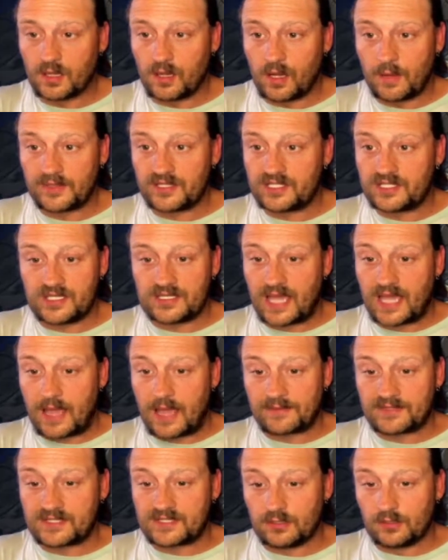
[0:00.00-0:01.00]
mean, she's
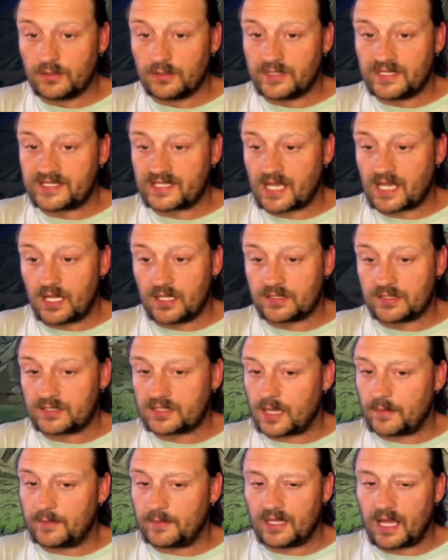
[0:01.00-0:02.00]
absolutely solid.
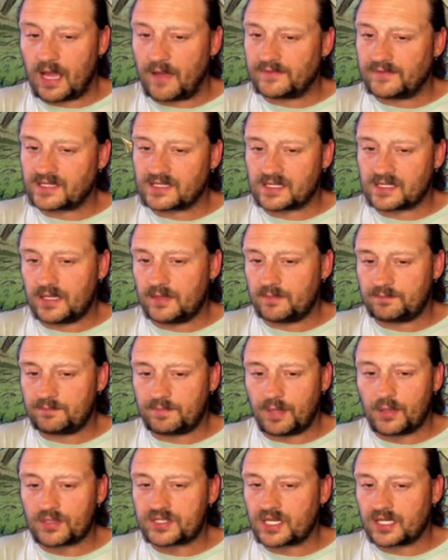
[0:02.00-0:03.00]
I mean, obviously,
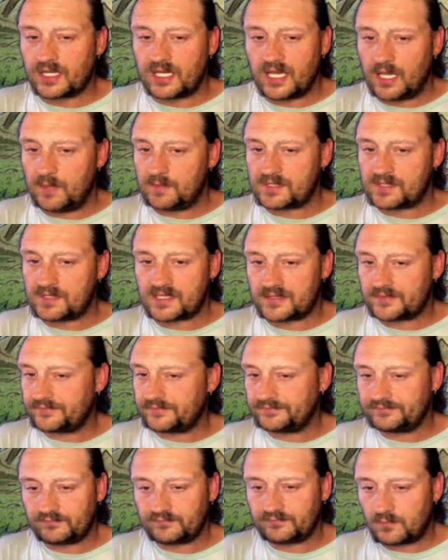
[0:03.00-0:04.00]
potion keeps,
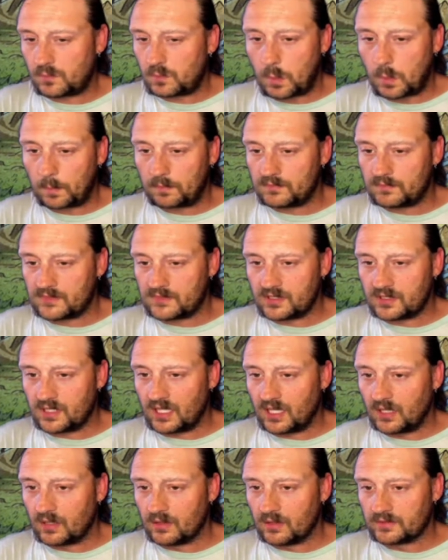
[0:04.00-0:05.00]
you
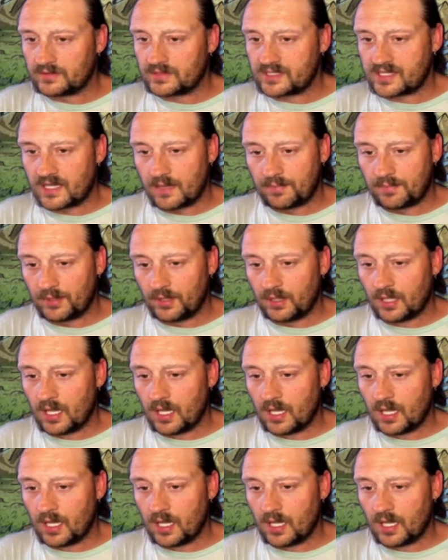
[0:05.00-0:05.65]
know, simple.